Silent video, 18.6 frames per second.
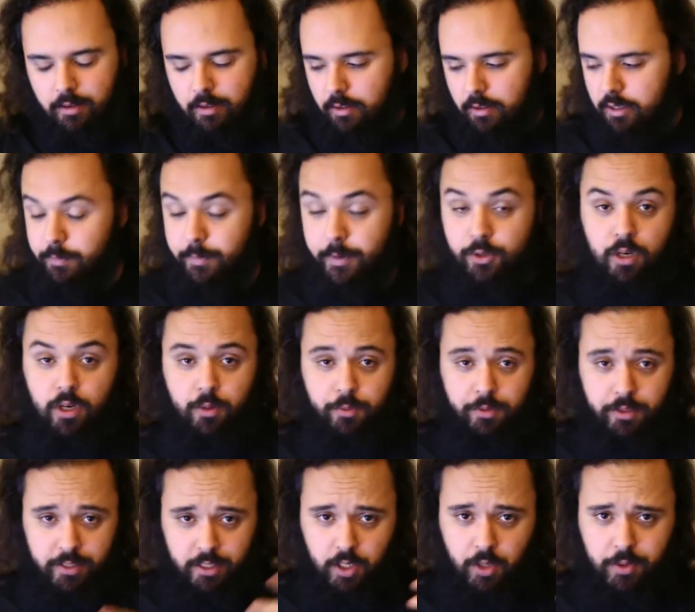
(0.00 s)
especially with
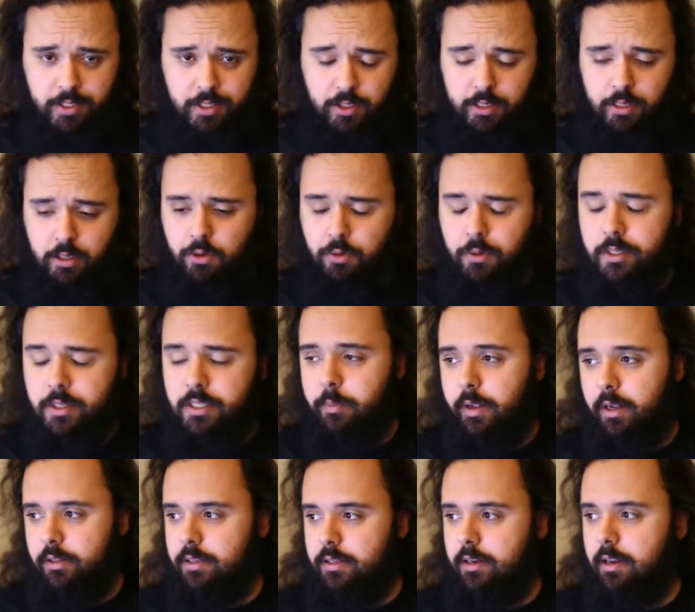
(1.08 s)
the security
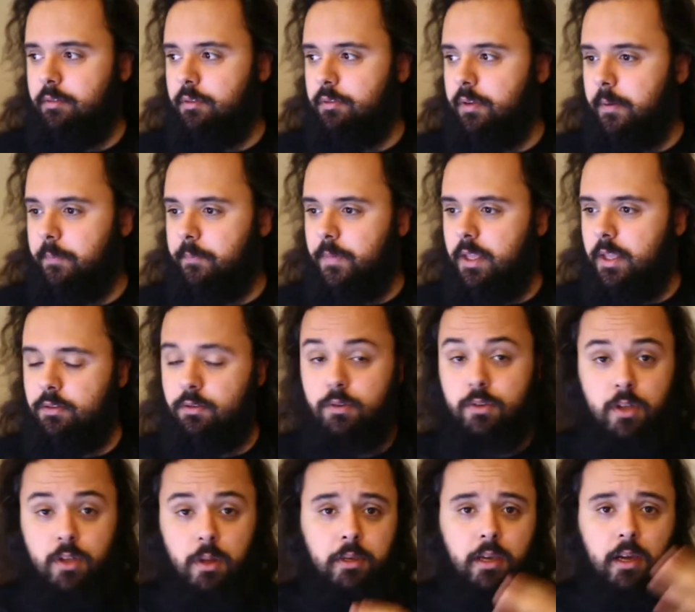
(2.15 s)
belt and everything. So
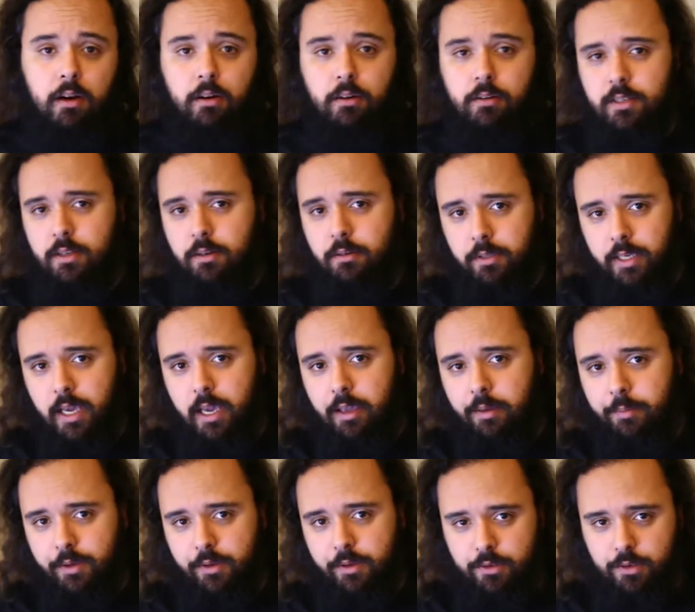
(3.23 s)
some cars are
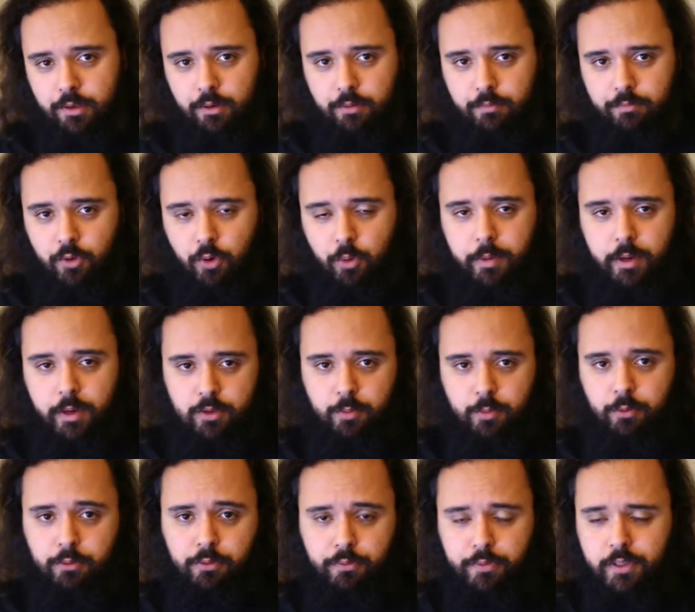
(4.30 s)
okay because the lumbar
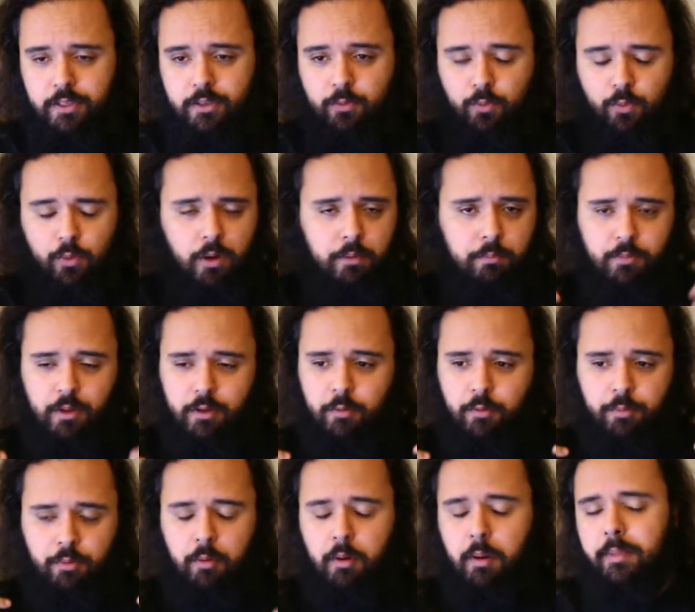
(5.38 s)
support fits whatever
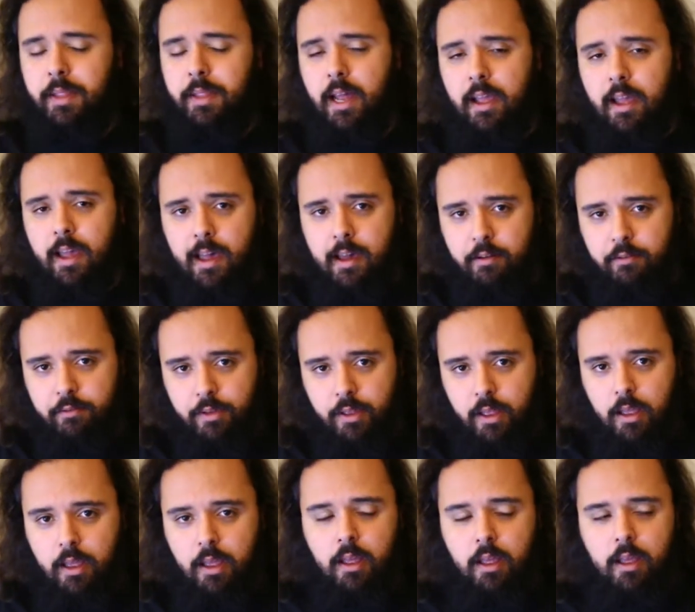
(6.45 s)
problem that I have,
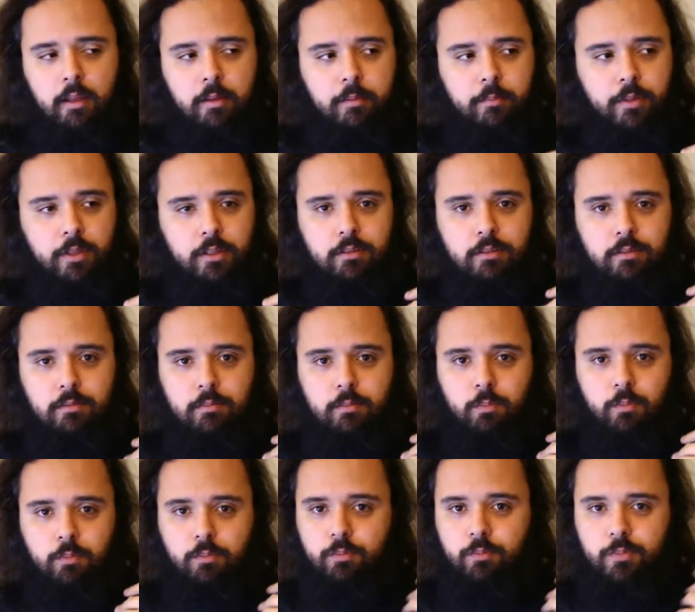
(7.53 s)
but
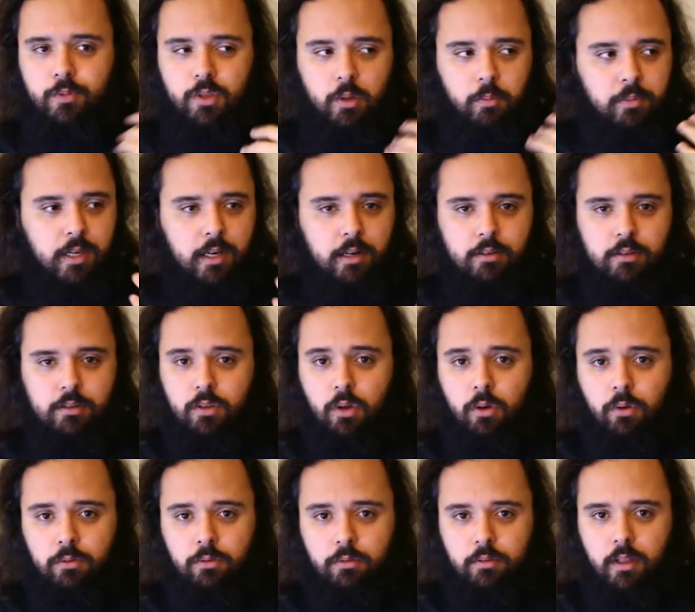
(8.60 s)
some cars
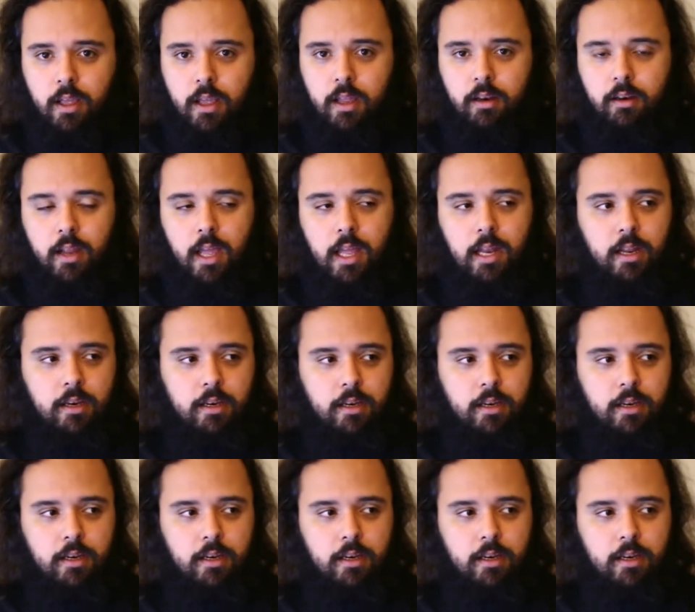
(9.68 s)
don't. And then